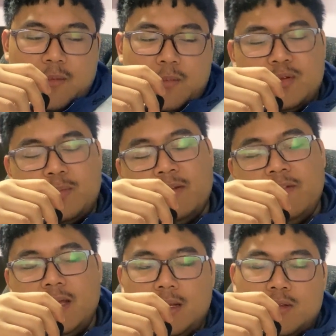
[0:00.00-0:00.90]

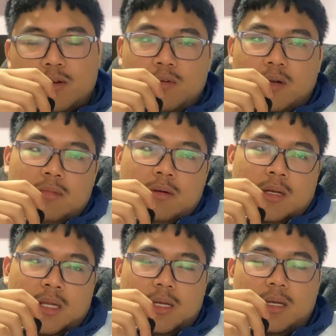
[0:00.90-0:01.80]
prevent
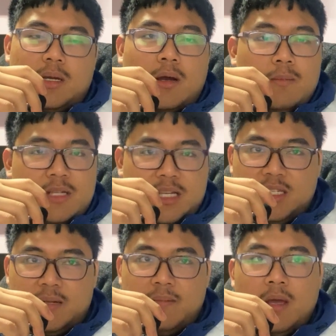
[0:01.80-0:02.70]
thromboembolic
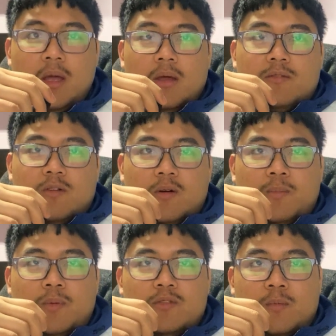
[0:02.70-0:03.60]
complication. So
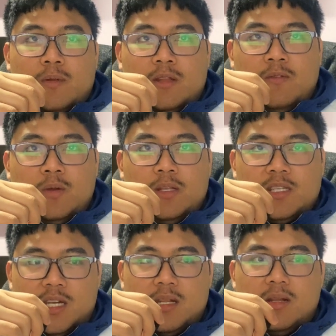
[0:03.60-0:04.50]
post-operative fluid
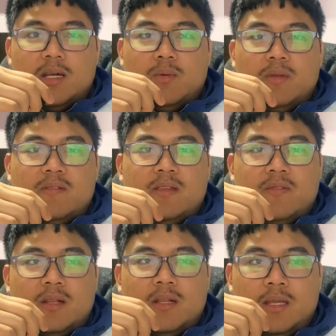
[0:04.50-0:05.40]
chart, we've
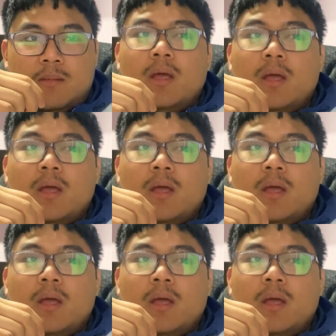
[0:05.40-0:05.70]
given him